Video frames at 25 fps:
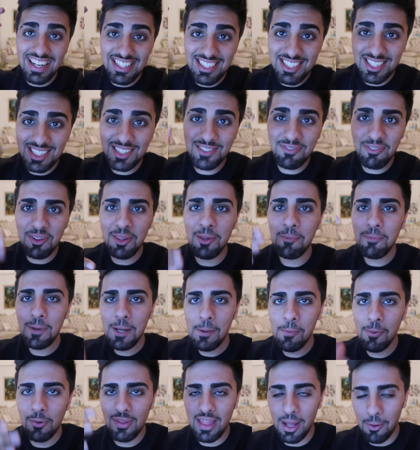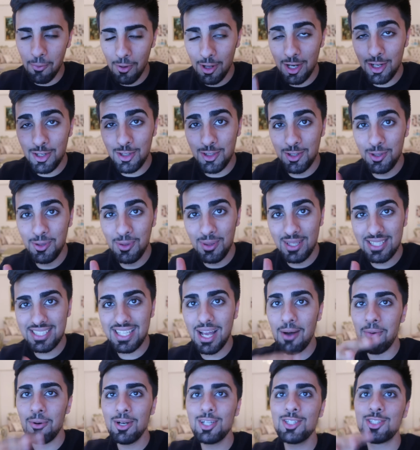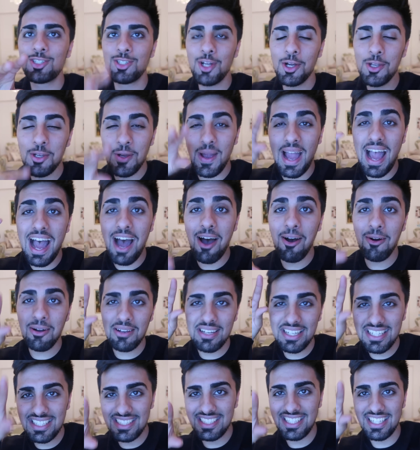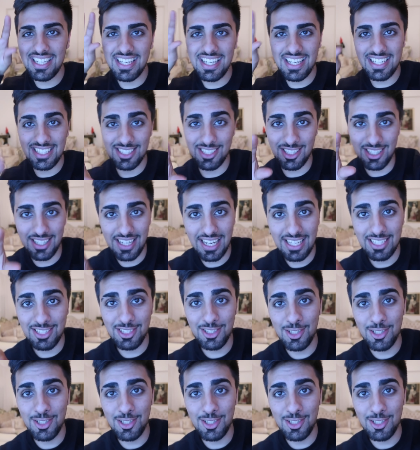And just for the people that want to do this, I want to show you how easy it is, okay?